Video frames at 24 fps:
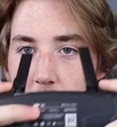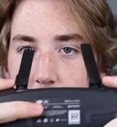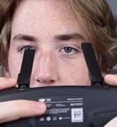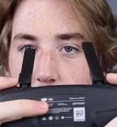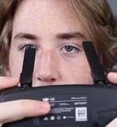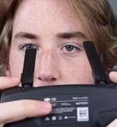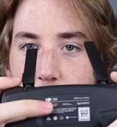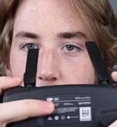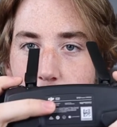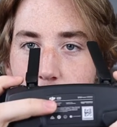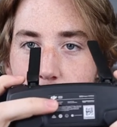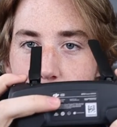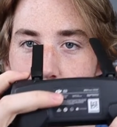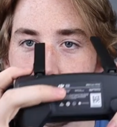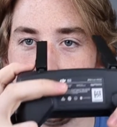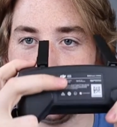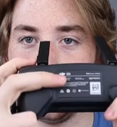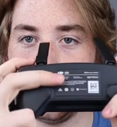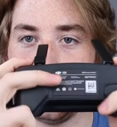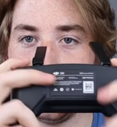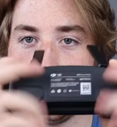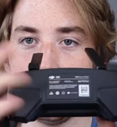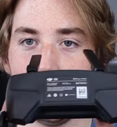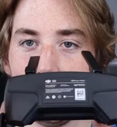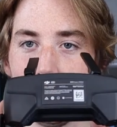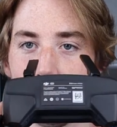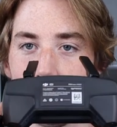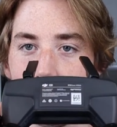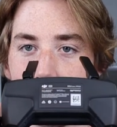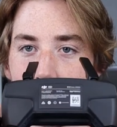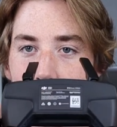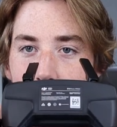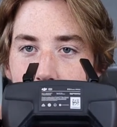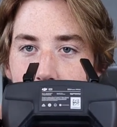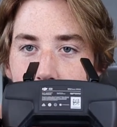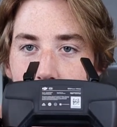So when you're flying it, it
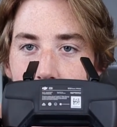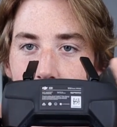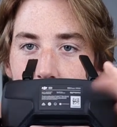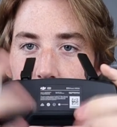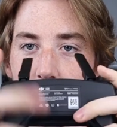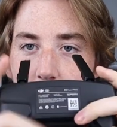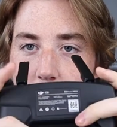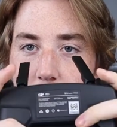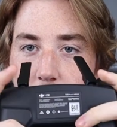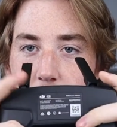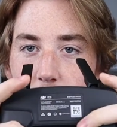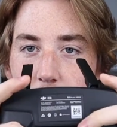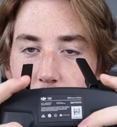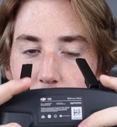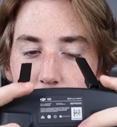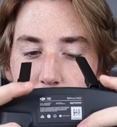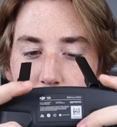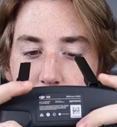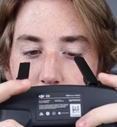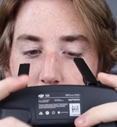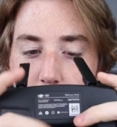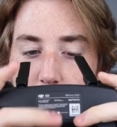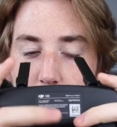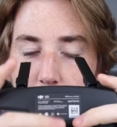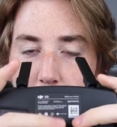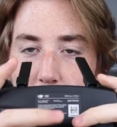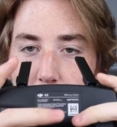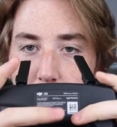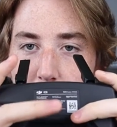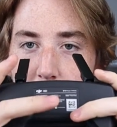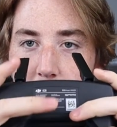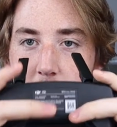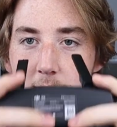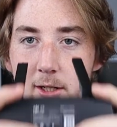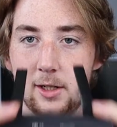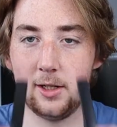looks like this. Your phone would be
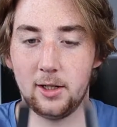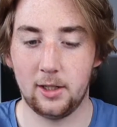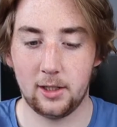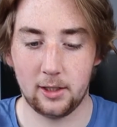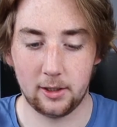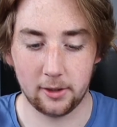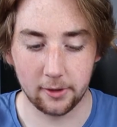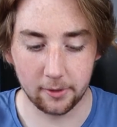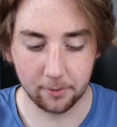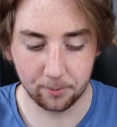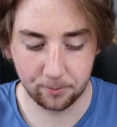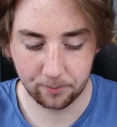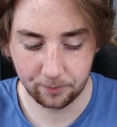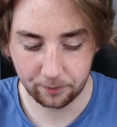right in here.